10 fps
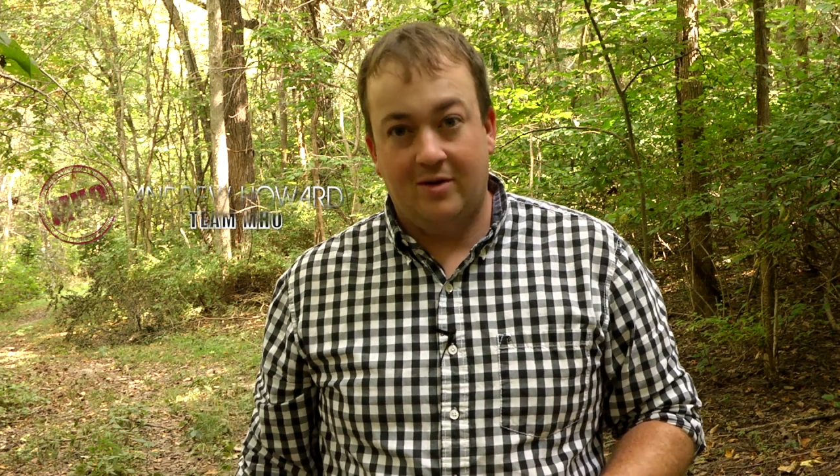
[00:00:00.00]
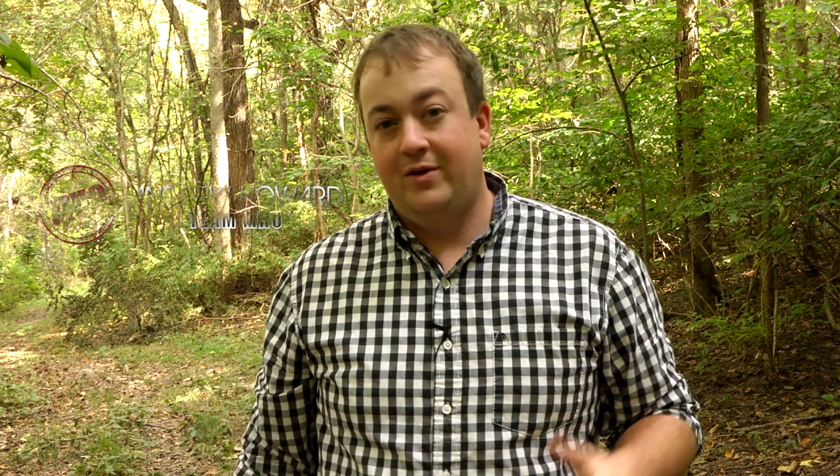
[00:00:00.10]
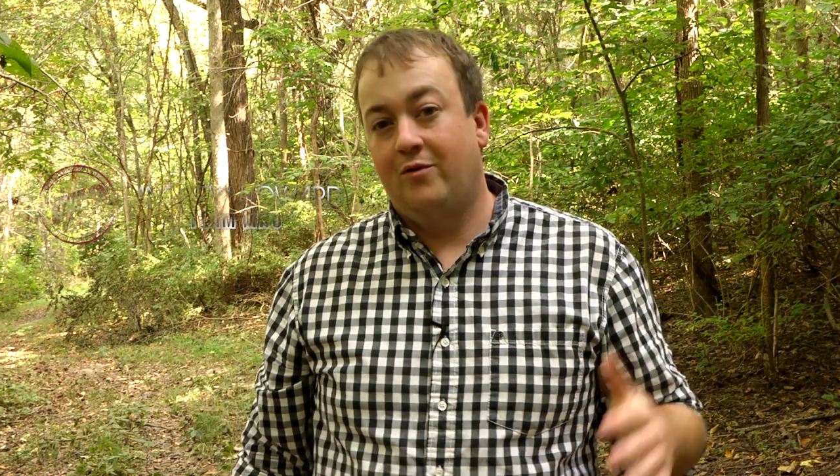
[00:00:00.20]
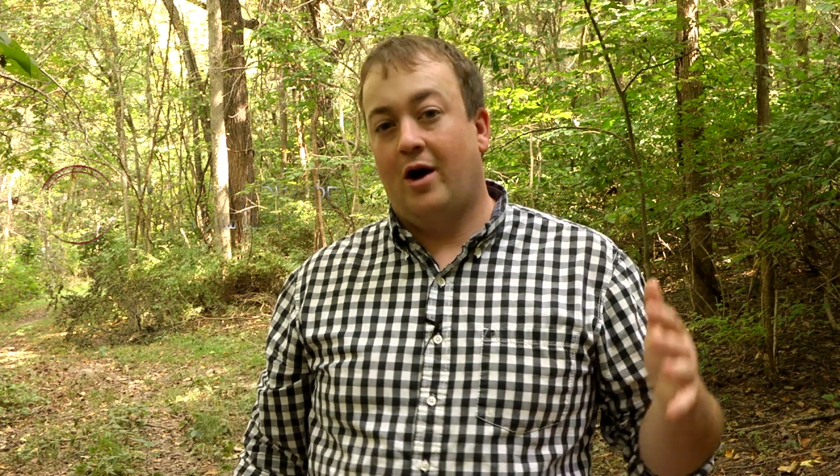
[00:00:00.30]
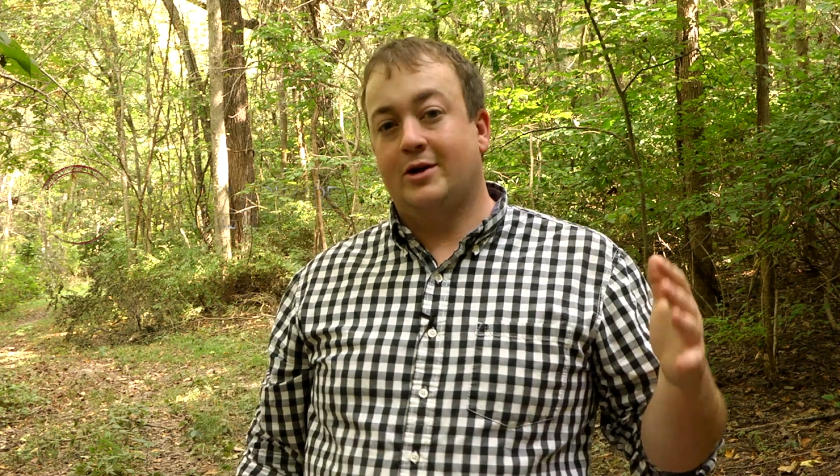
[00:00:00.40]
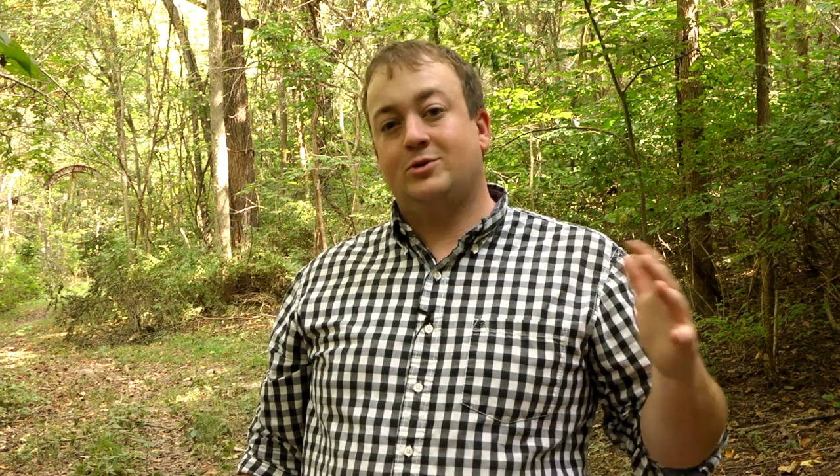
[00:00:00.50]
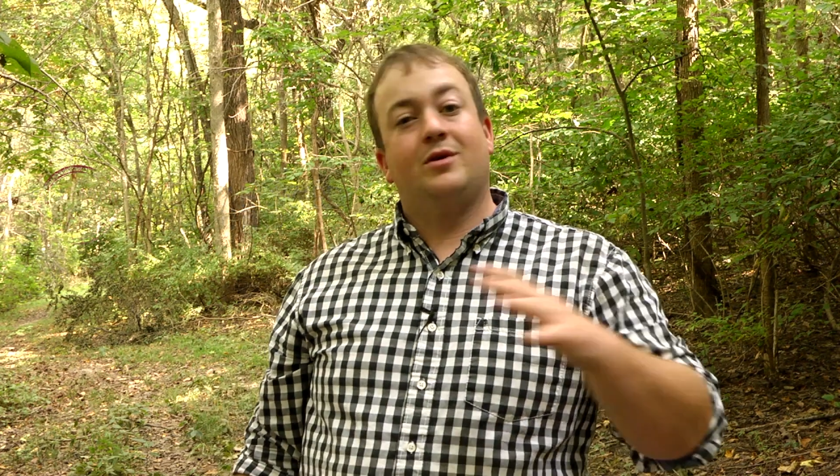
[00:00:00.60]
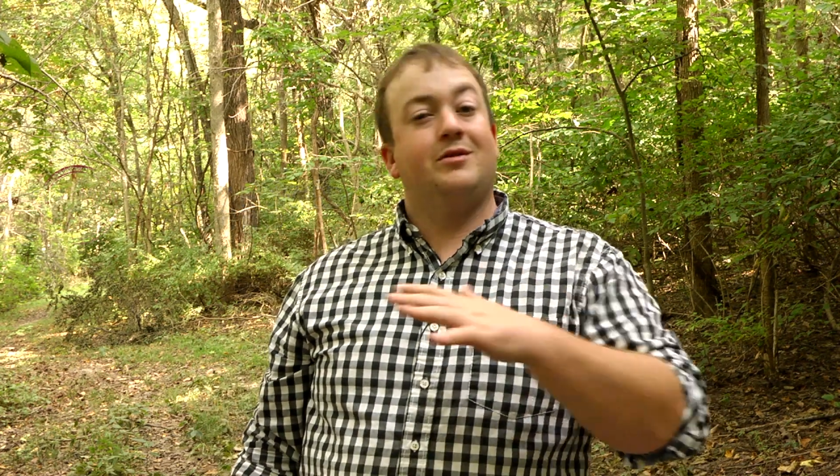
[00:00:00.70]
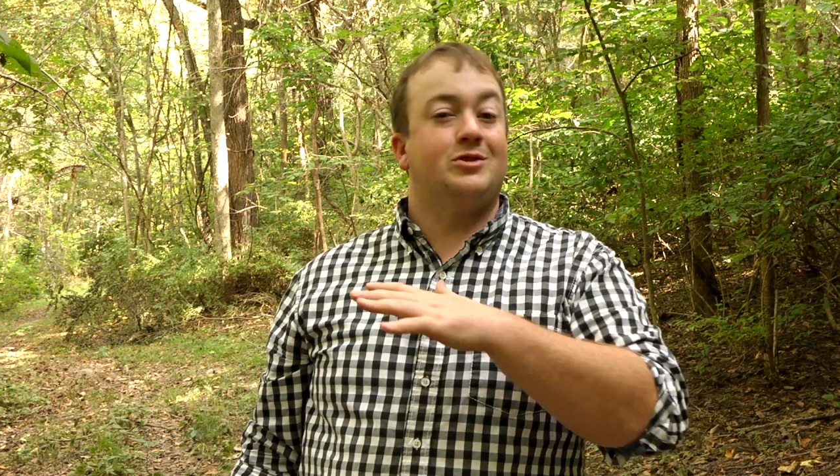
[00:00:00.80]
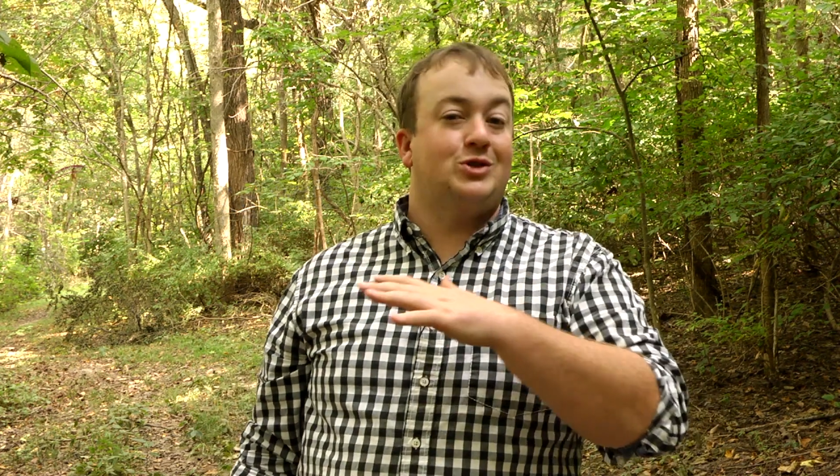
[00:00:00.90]
If you've watched
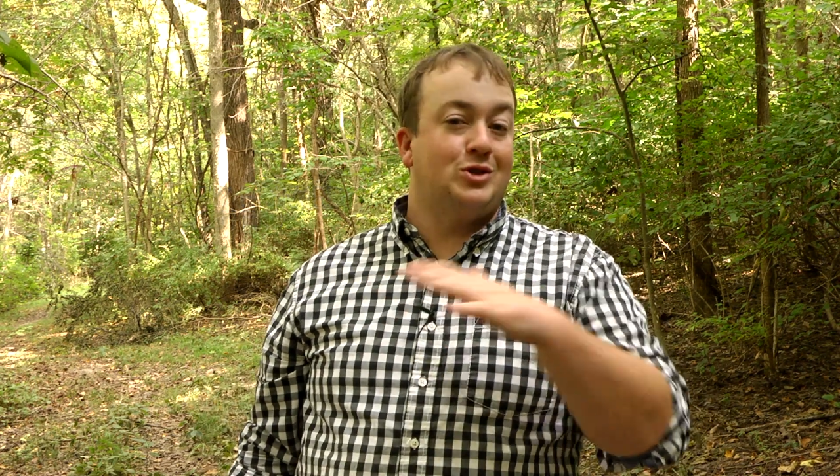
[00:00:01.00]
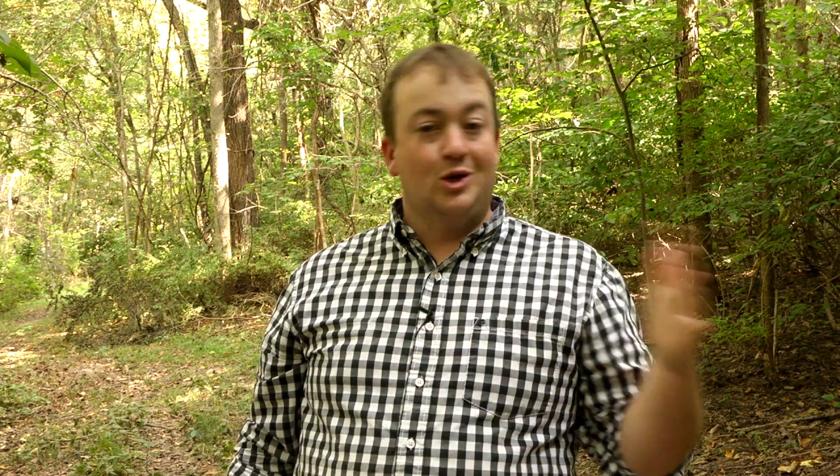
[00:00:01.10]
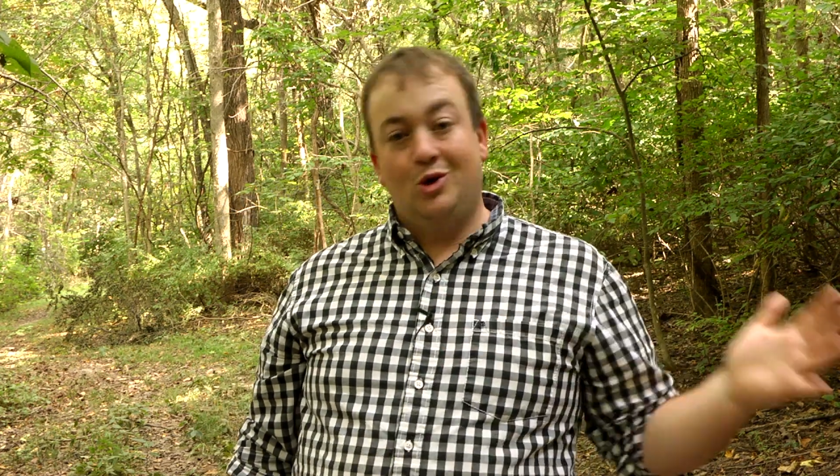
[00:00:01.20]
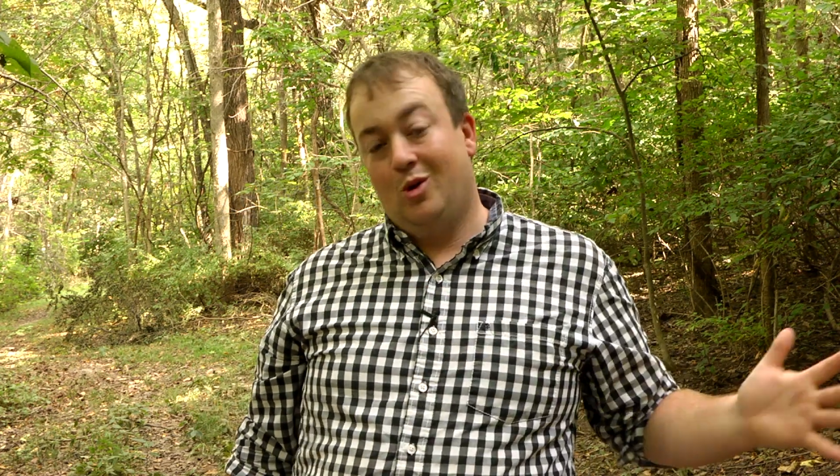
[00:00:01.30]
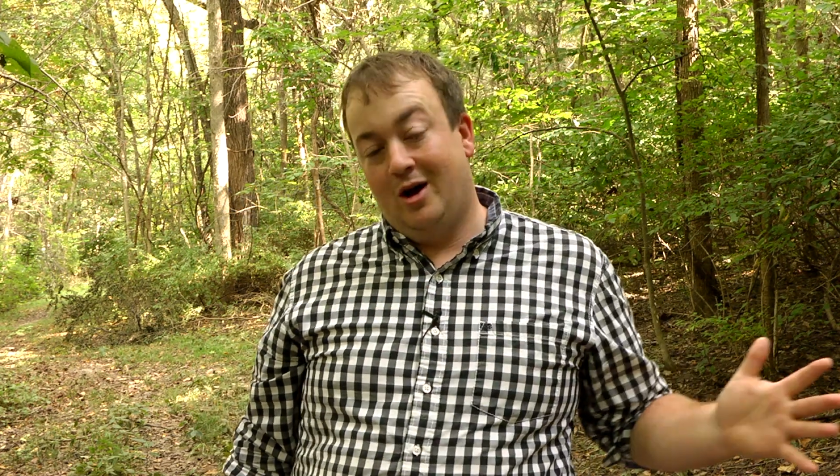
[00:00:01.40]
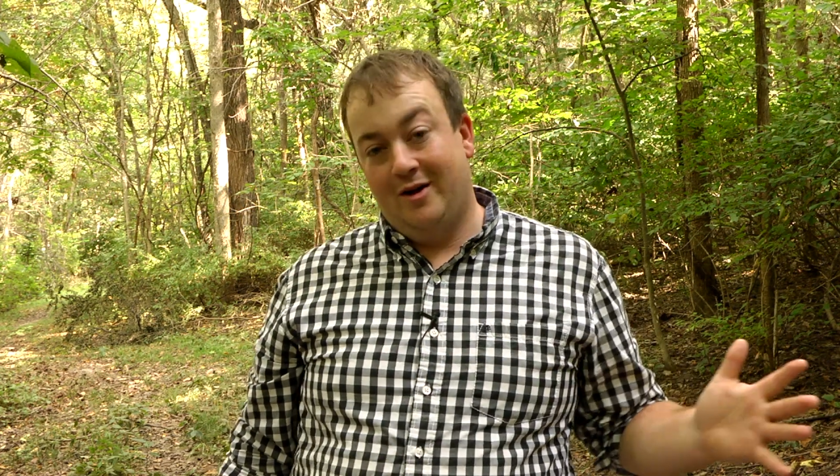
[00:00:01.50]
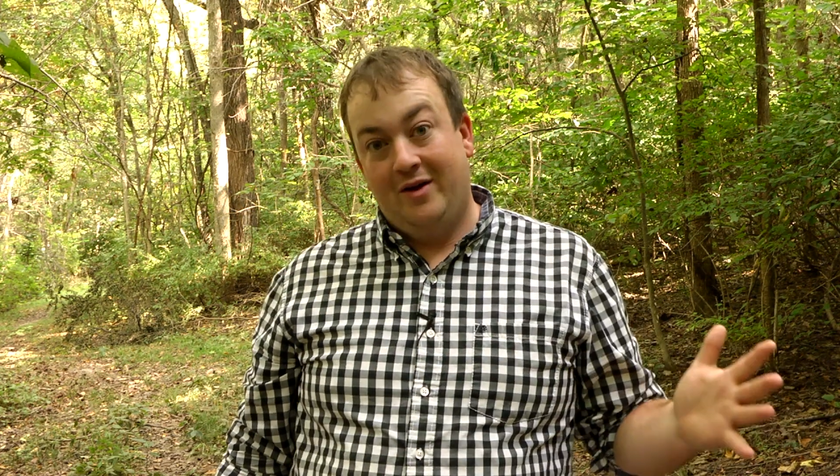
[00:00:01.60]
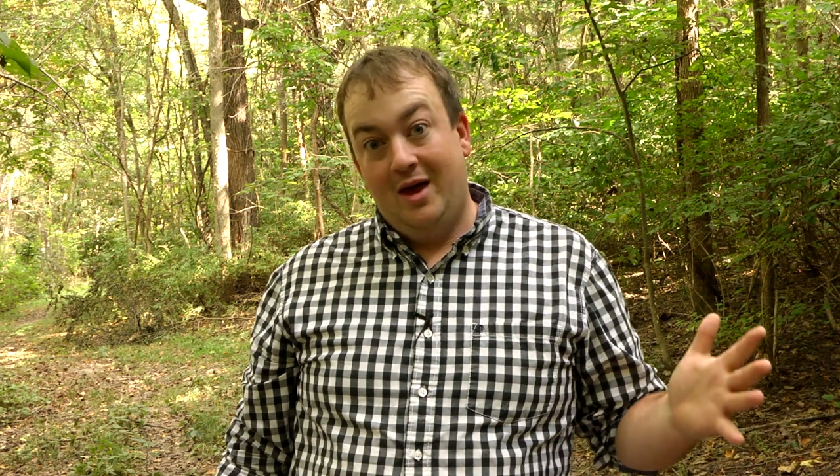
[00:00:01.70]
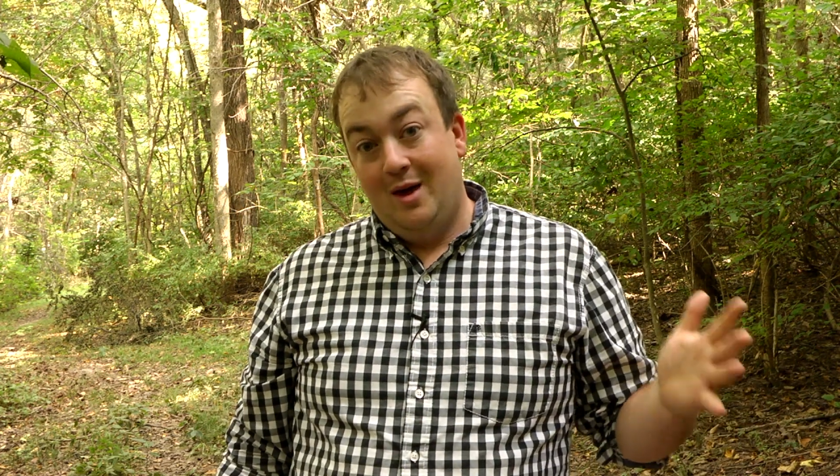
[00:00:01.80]
one of the slew of